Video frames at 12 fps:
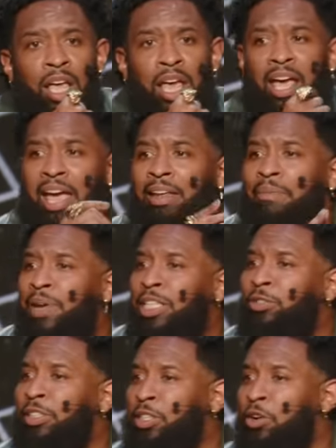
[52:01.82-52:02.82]
In
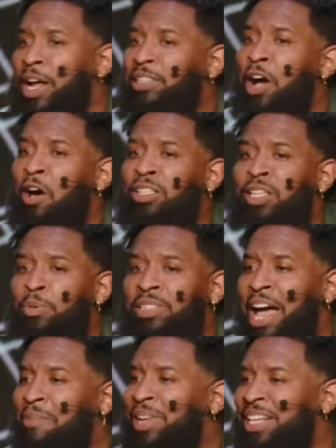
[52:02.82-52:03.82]
elementary school, they taught us it was
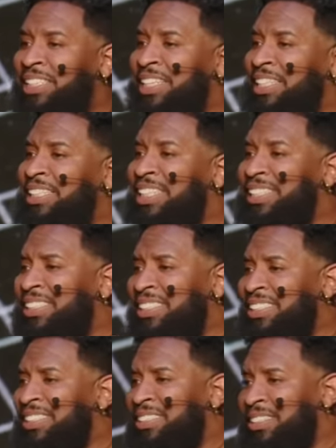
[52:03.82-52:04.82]
how many senses?
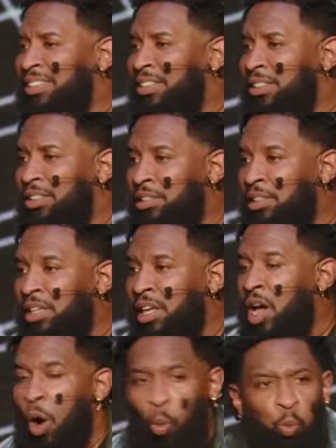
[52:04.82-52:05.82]

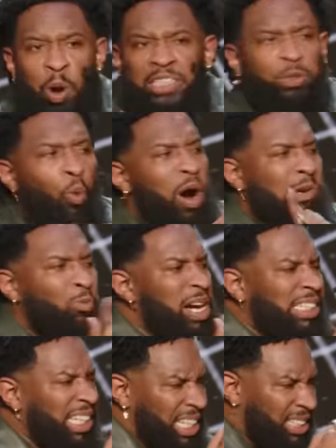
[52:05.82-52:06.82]
Which one
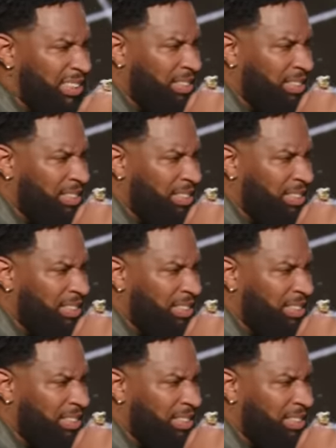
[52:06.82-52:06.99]
was it?